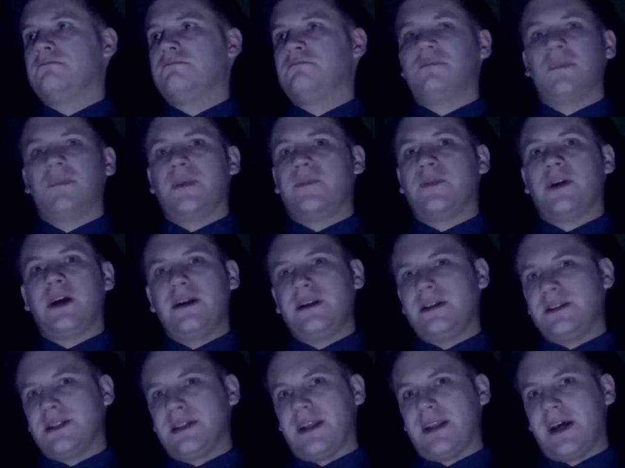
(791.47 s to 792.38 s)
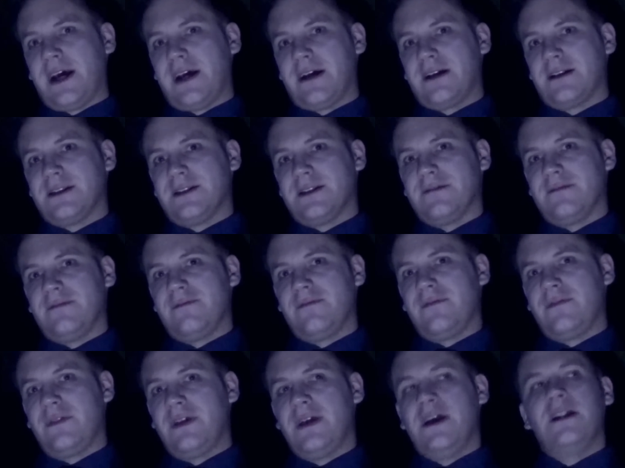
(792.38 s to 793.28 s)
The brain is inactive.
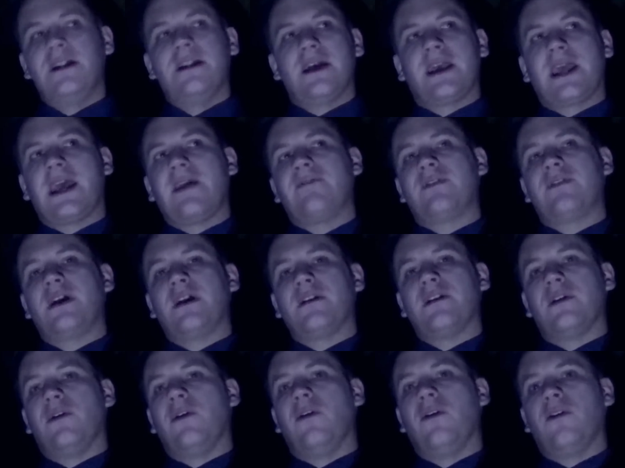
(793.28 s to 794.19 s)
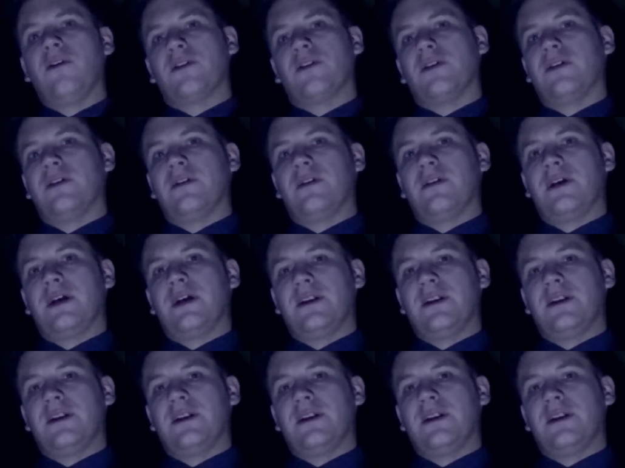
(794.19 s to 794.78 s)
Like every other organ